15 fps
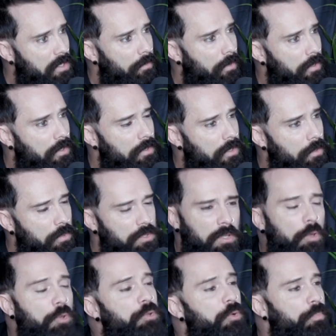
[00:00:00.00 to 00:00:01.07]
some uh, it was
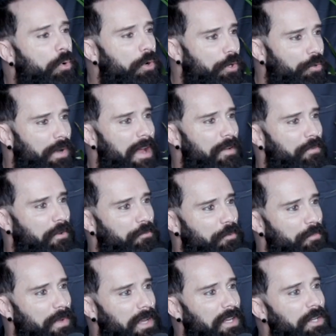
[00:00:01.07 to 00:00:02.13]
a little too pornographic
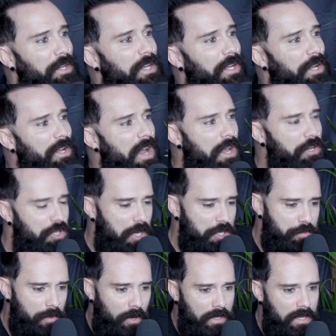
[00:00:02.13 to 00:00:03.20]
for me. Okay. And not
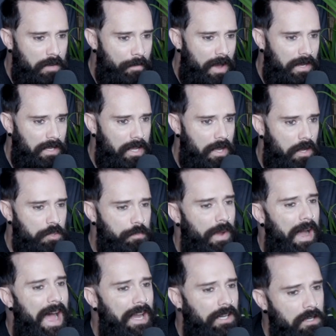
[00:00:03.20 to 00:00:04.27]
judgment on anybody else,
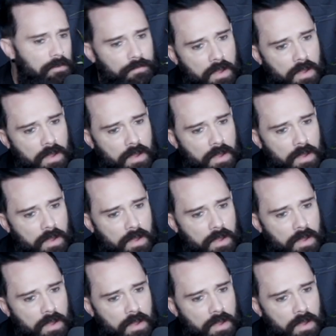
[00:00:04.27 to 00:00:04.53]
but I didn't